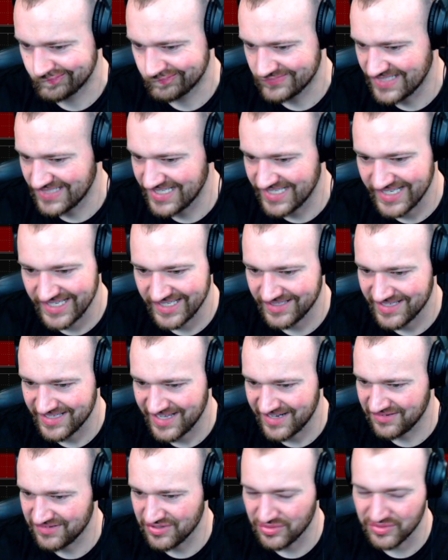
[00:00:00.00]
Yeah, I
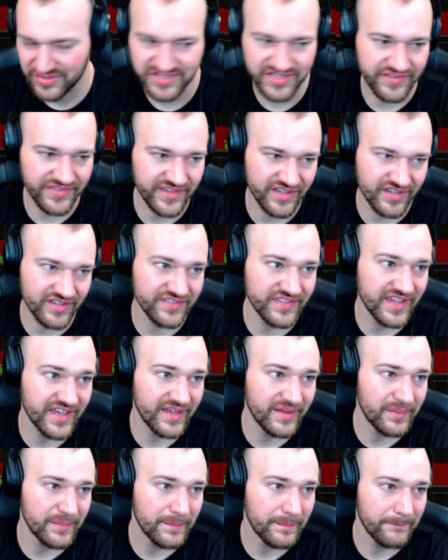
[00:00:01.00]
don't know what to think on
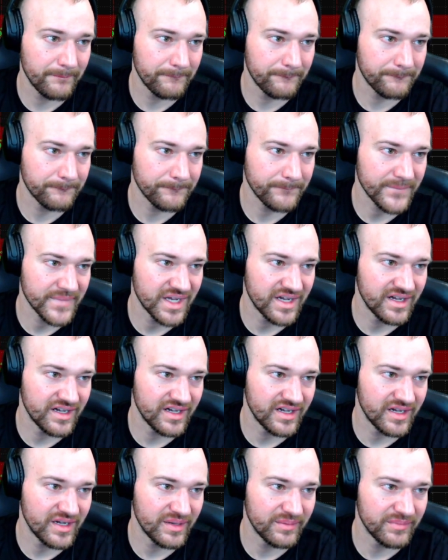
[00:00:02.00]
that.
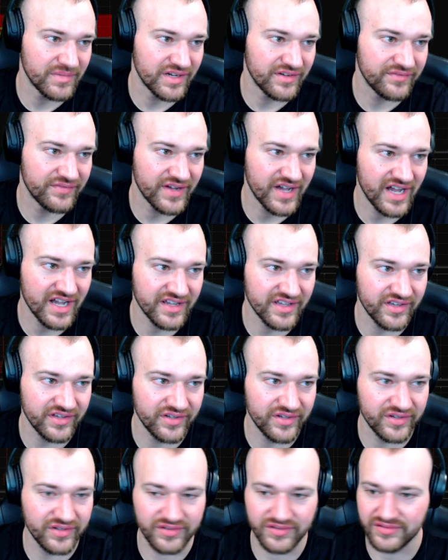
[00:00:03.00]

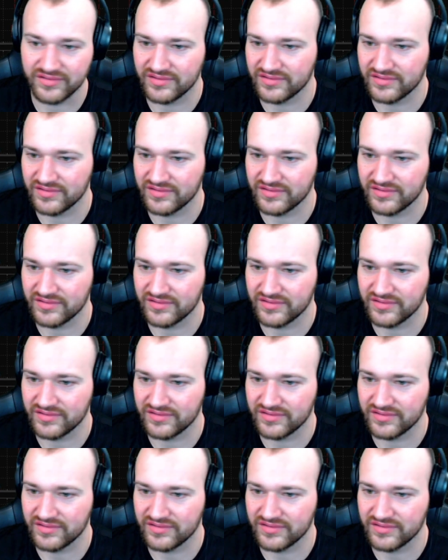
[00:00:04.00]
Avago.